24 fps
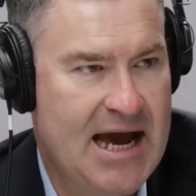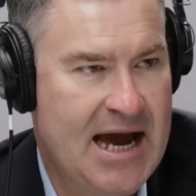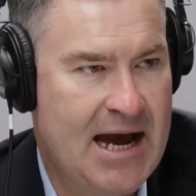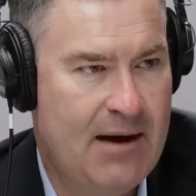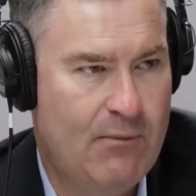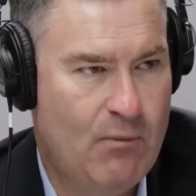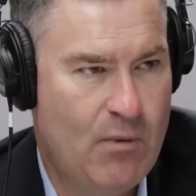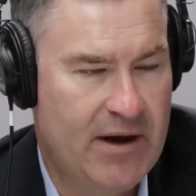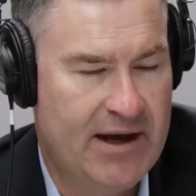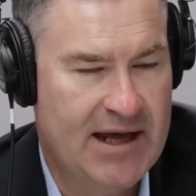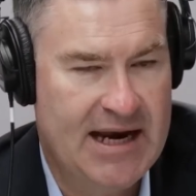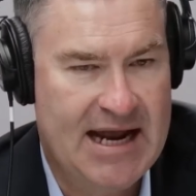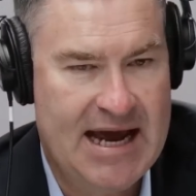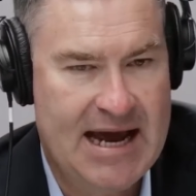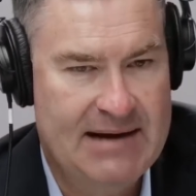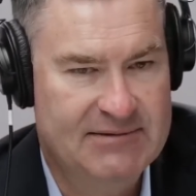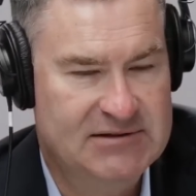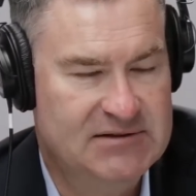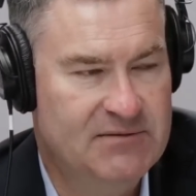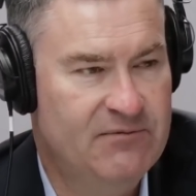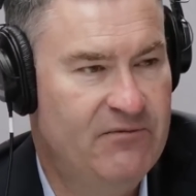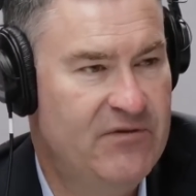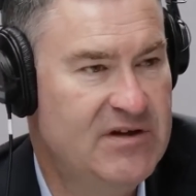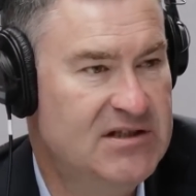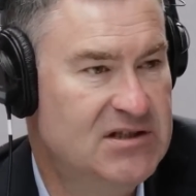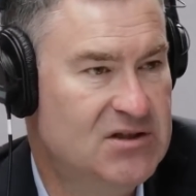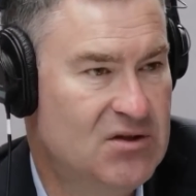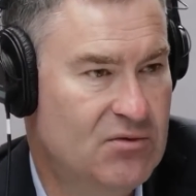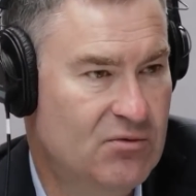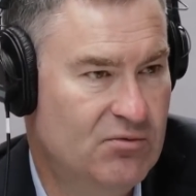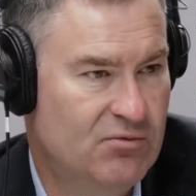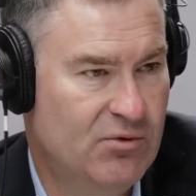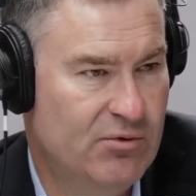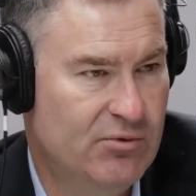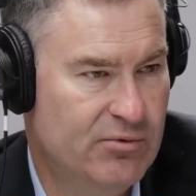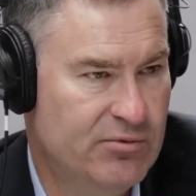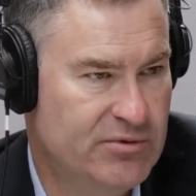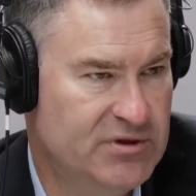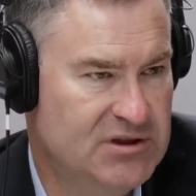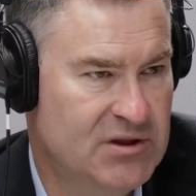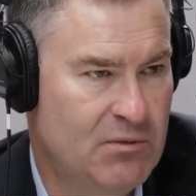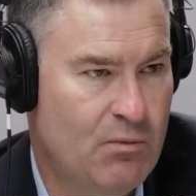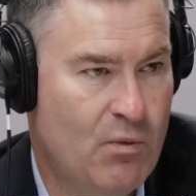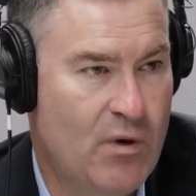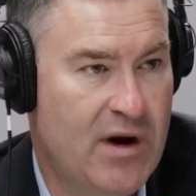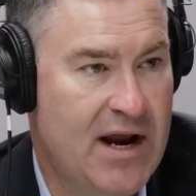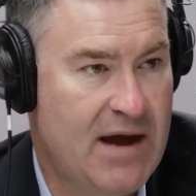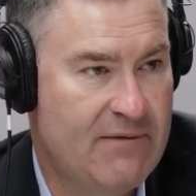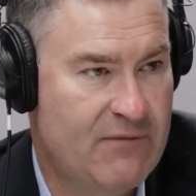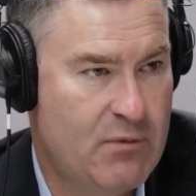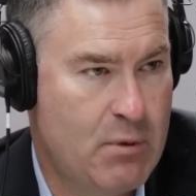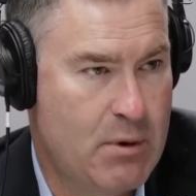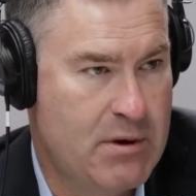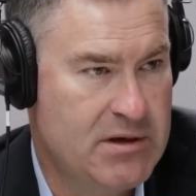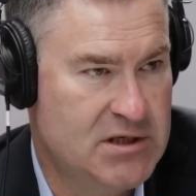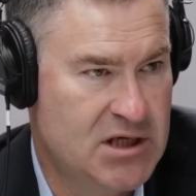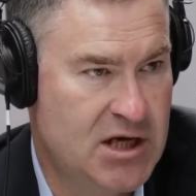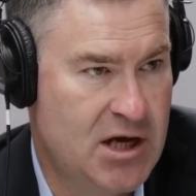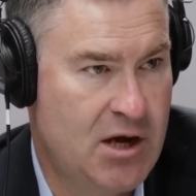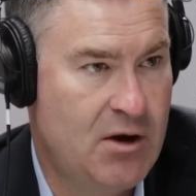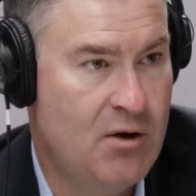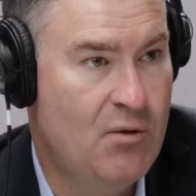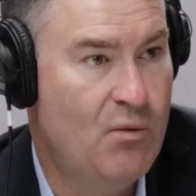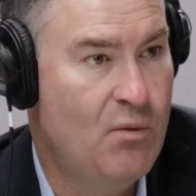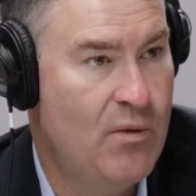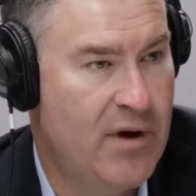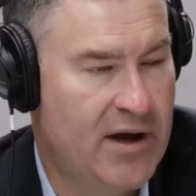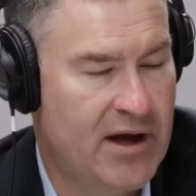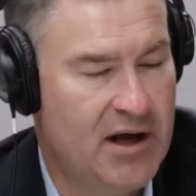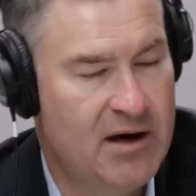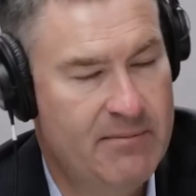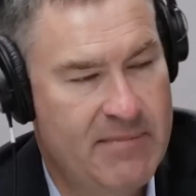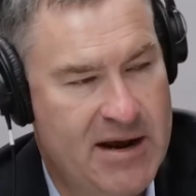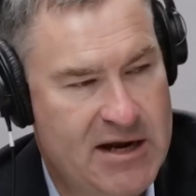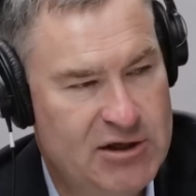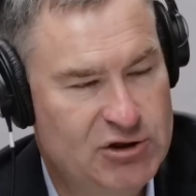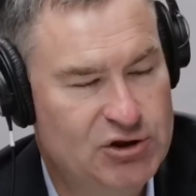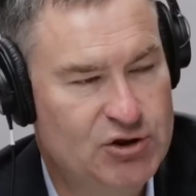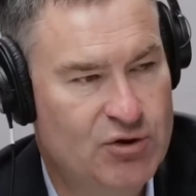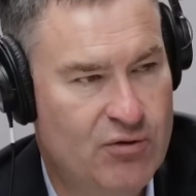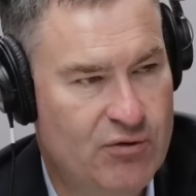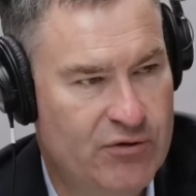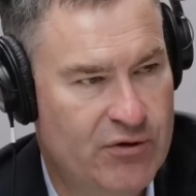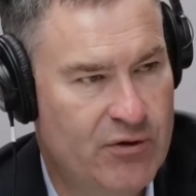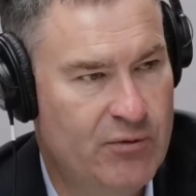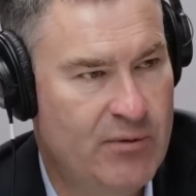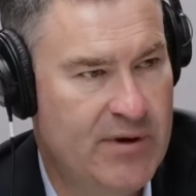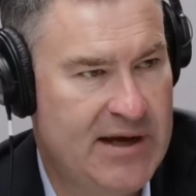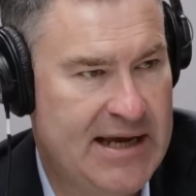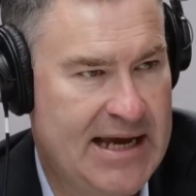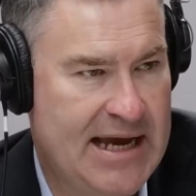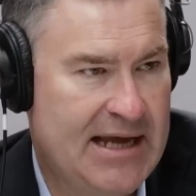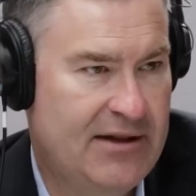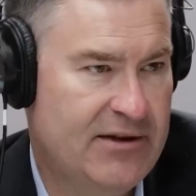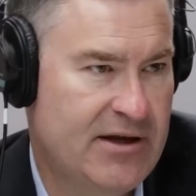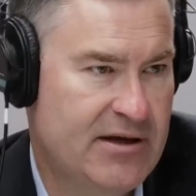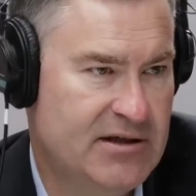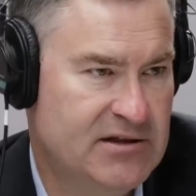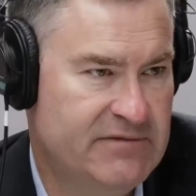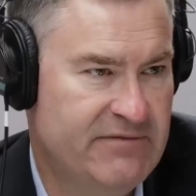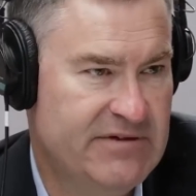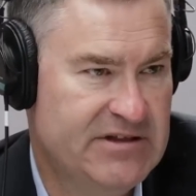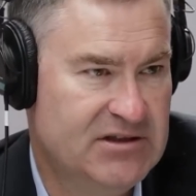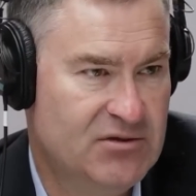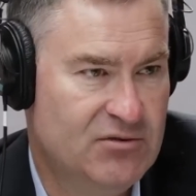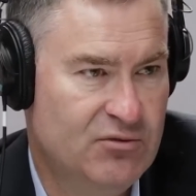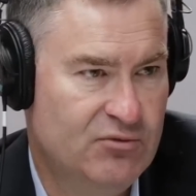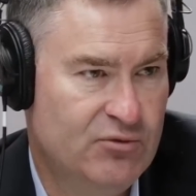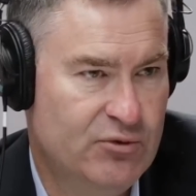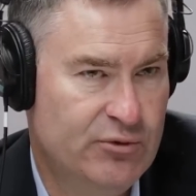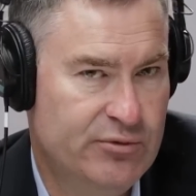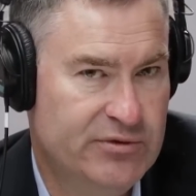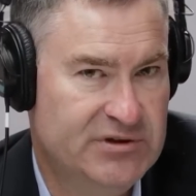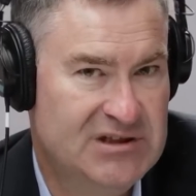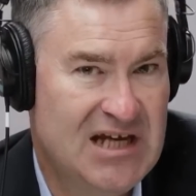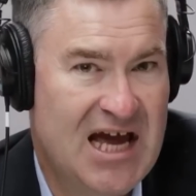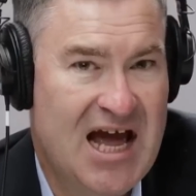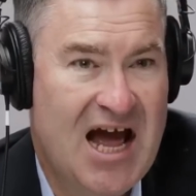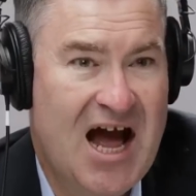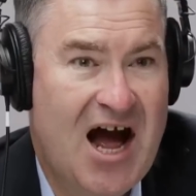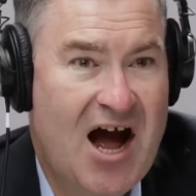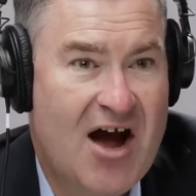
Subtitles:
and we're going to have some fiscal rules, and whatever we do, we're going to make sure that we hit those fiscal rules.